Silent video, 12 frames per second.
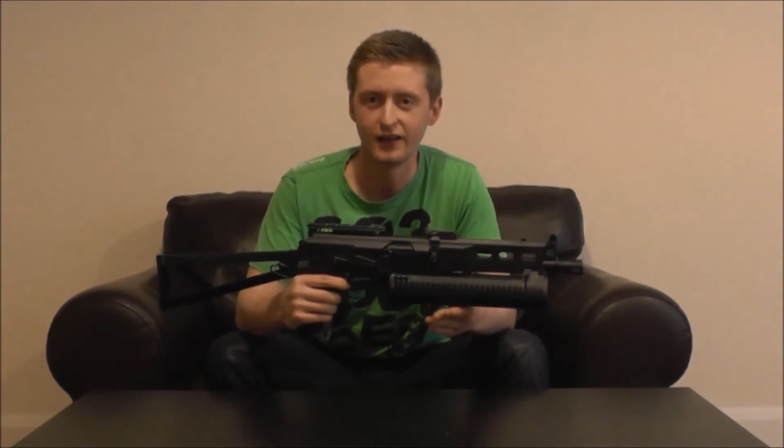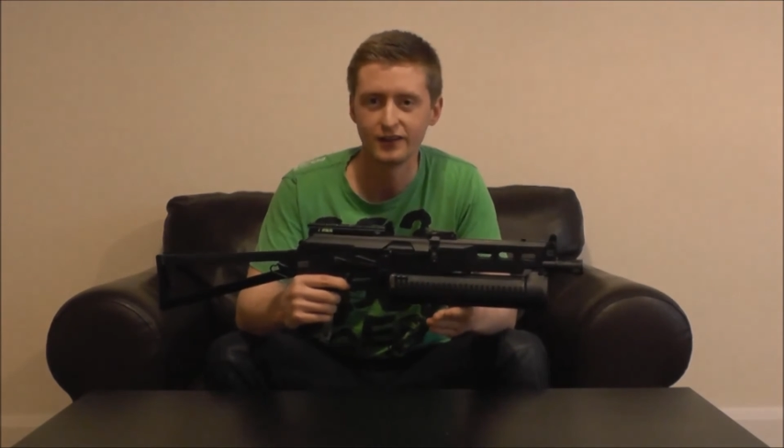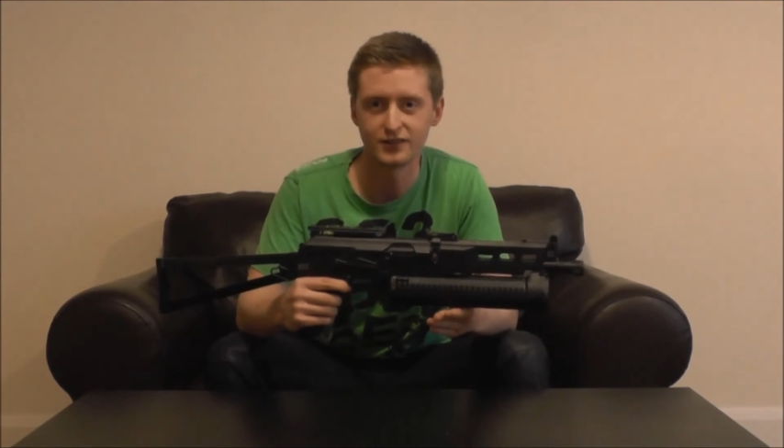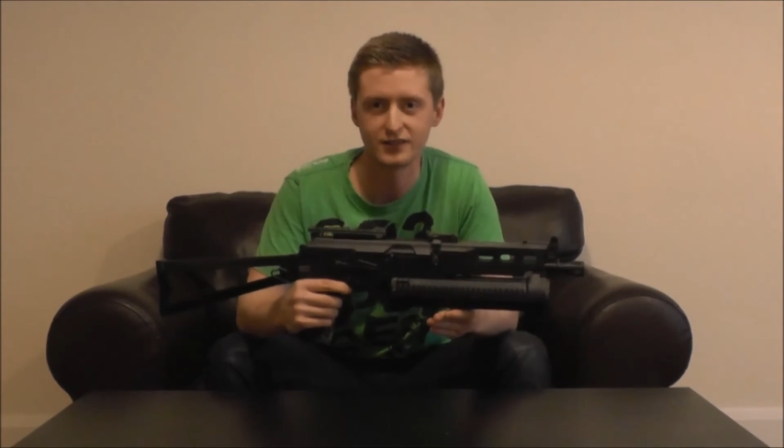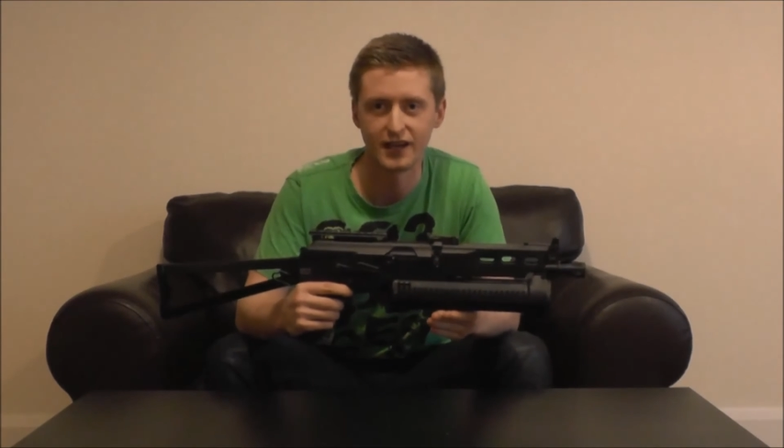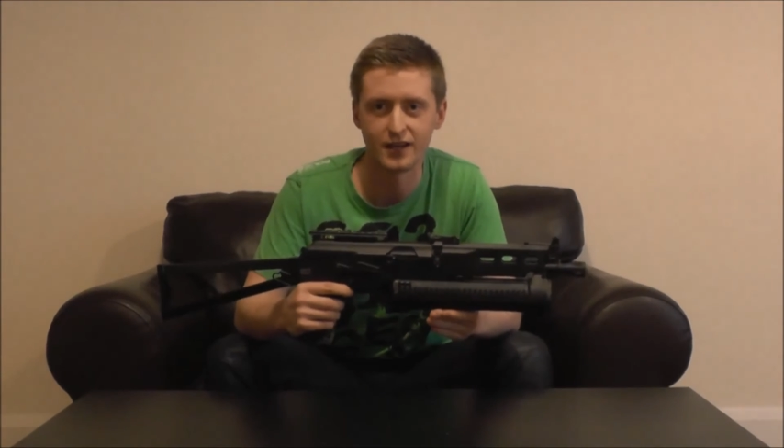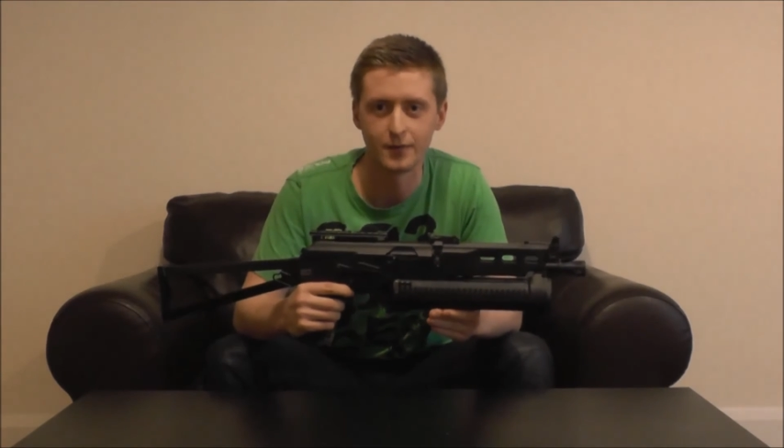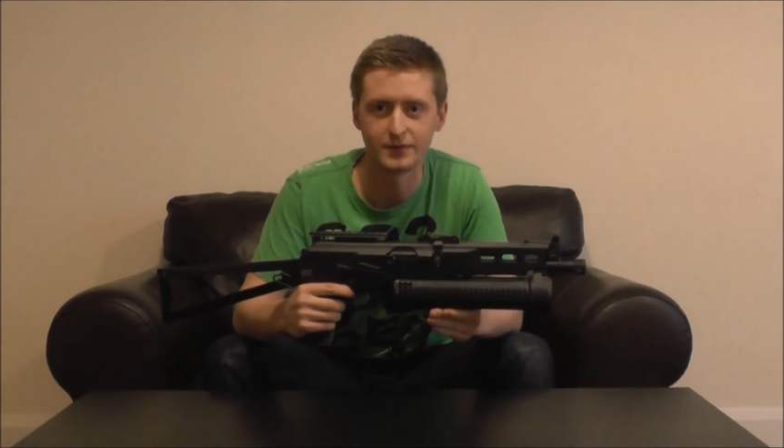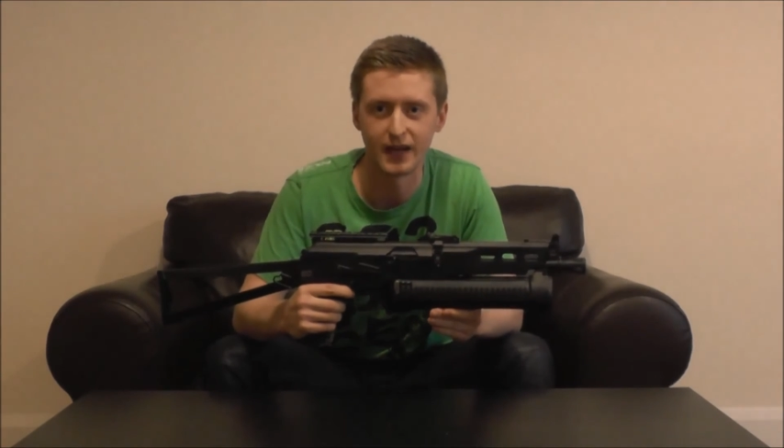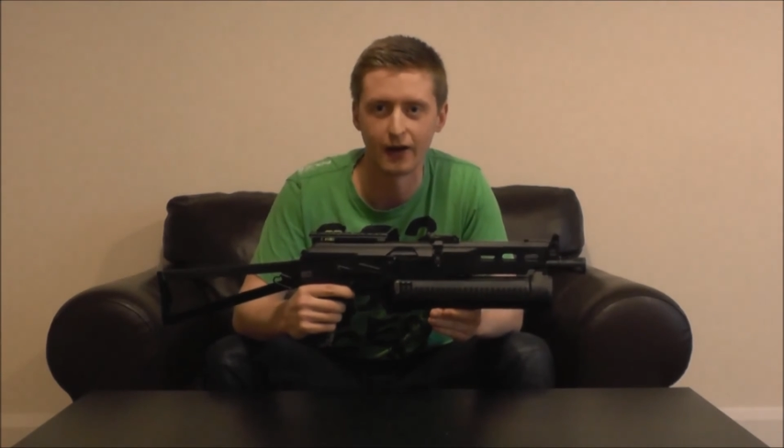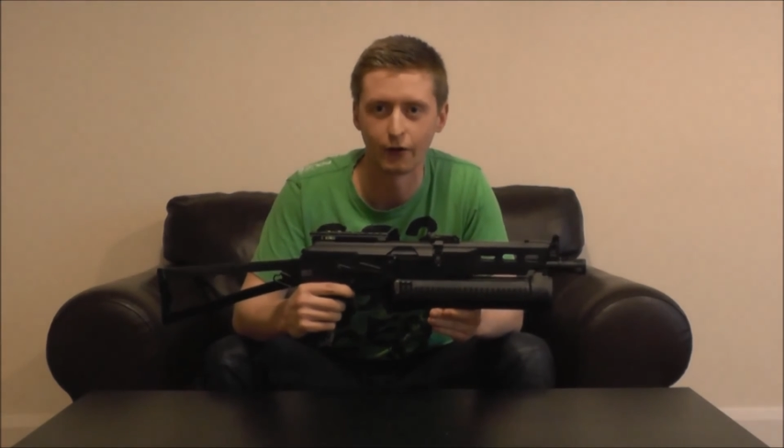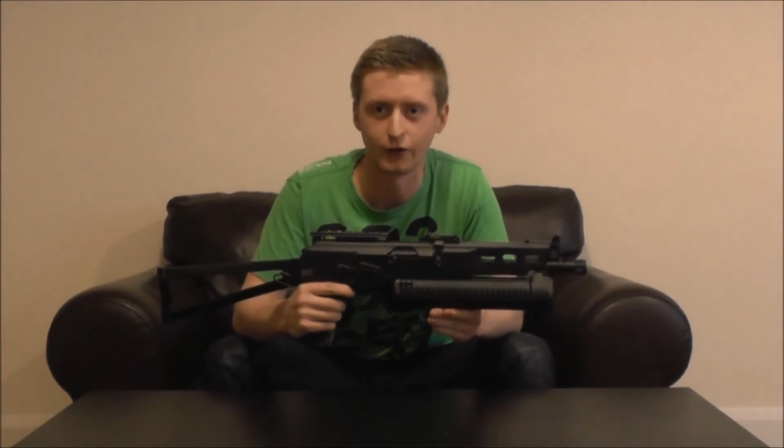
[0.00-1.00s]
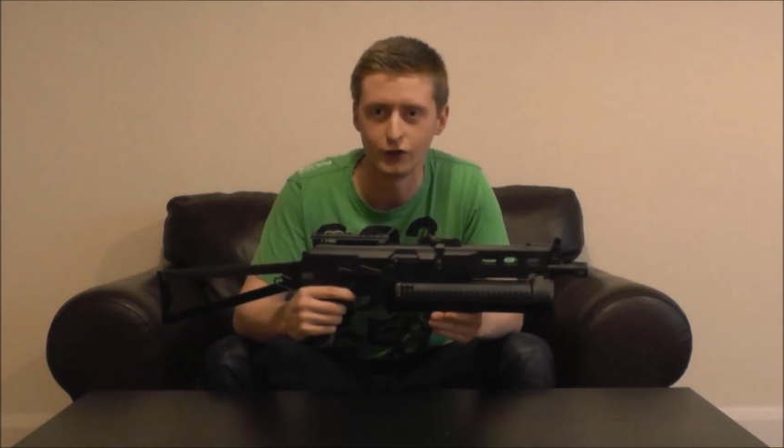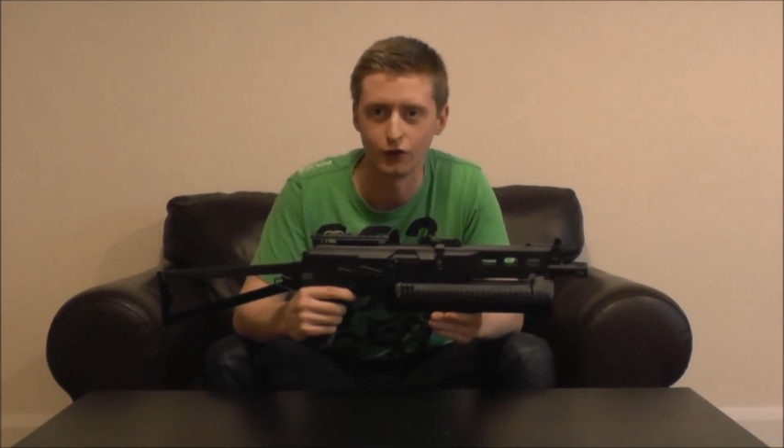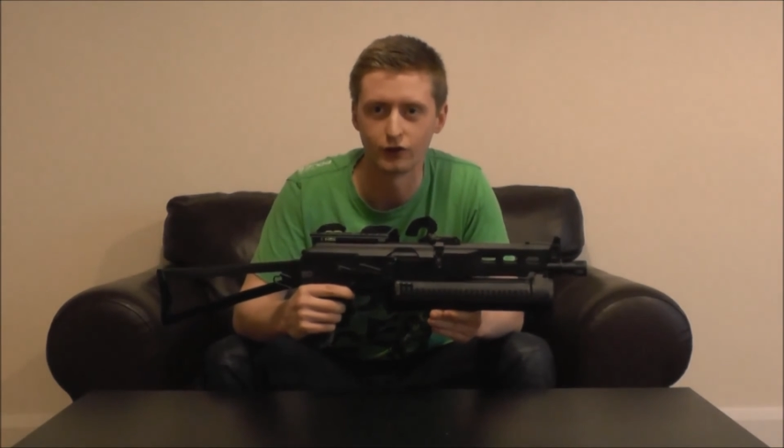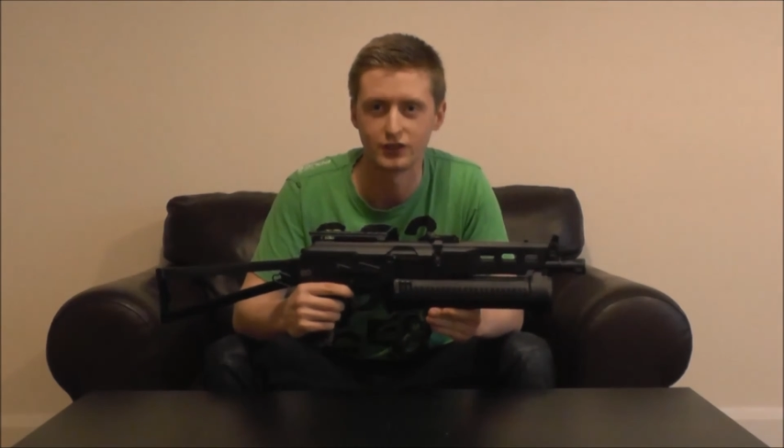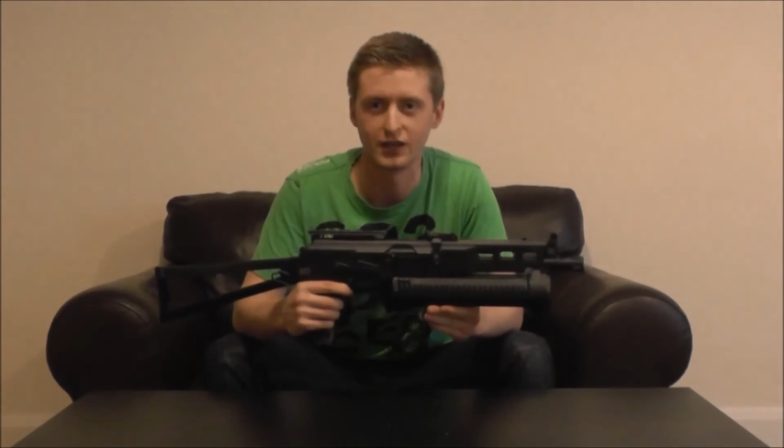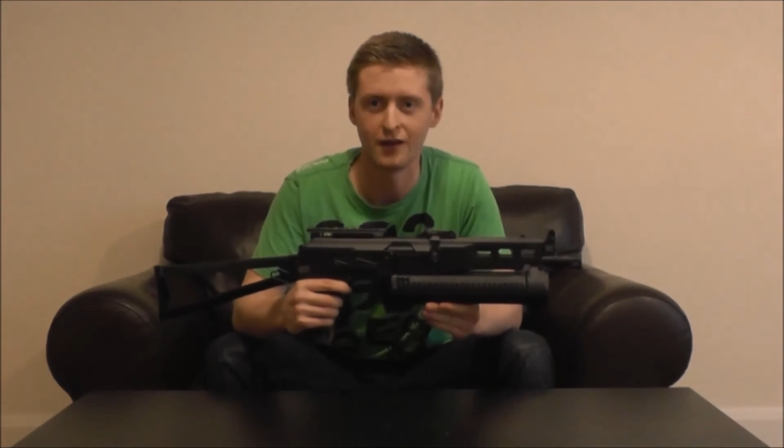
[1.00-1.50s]
and just take them down on
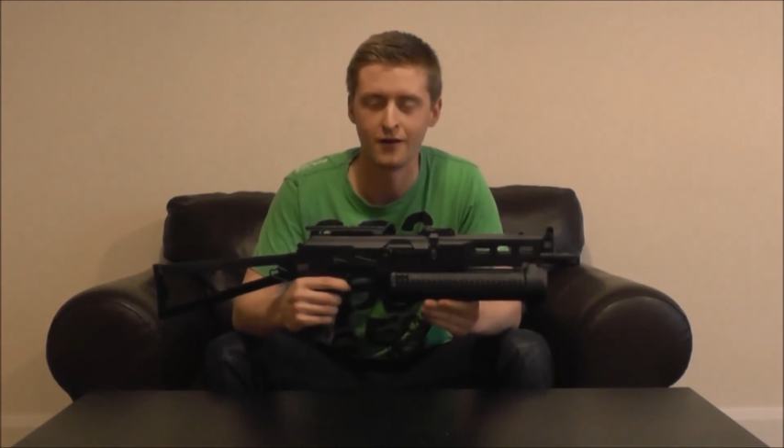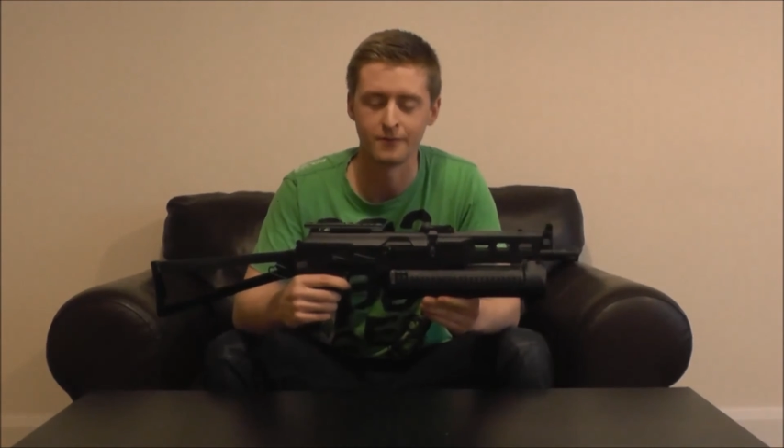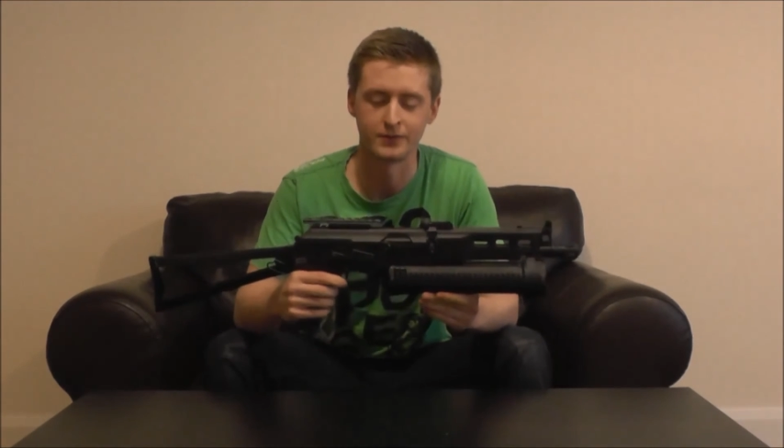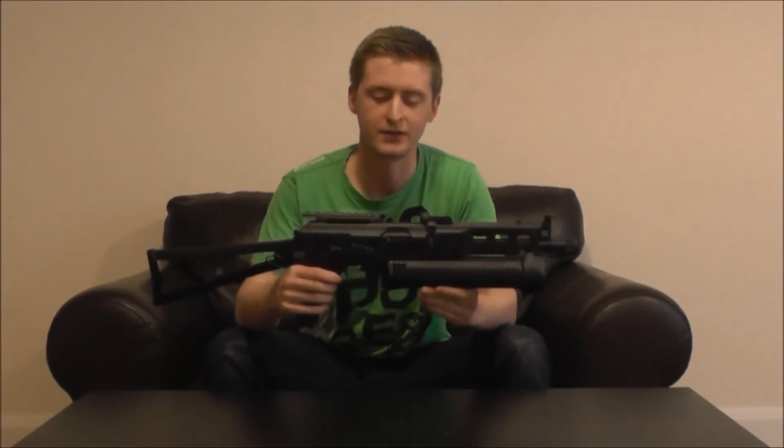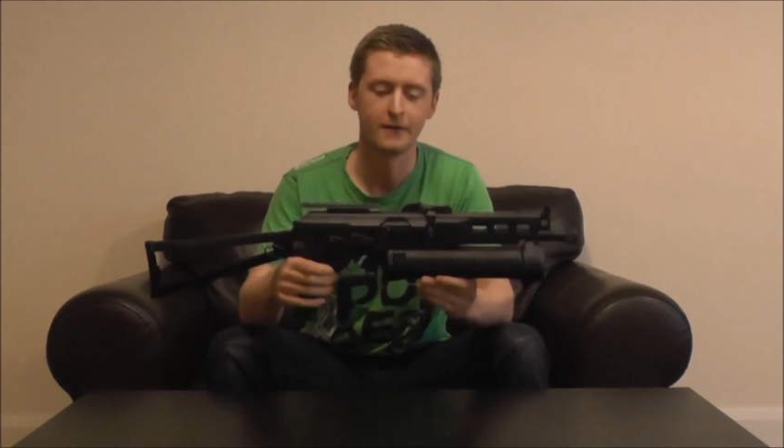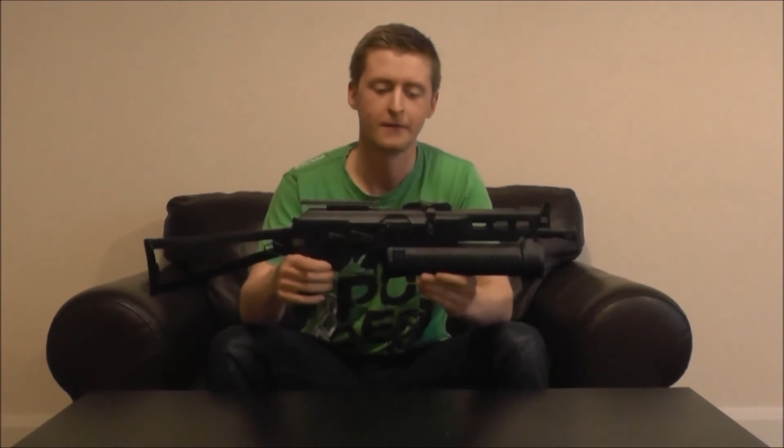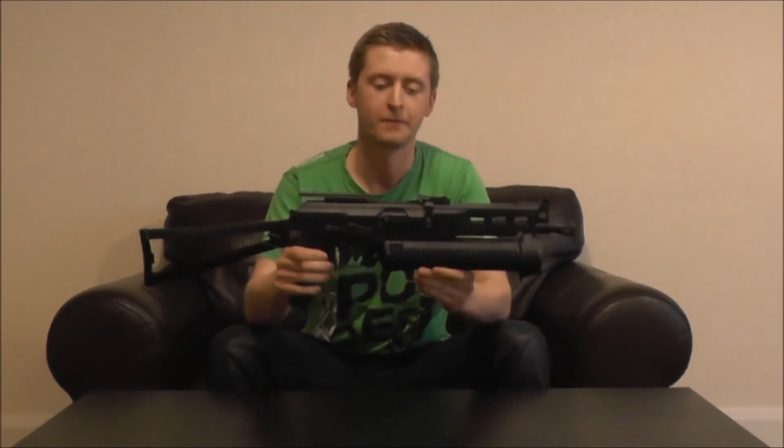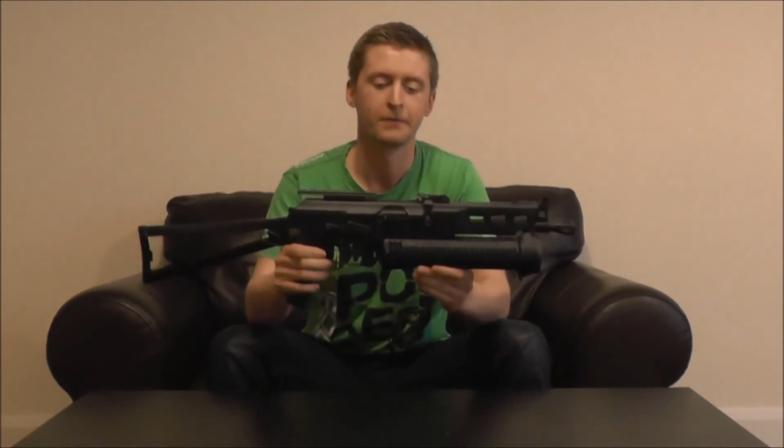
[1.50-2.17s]
your terms.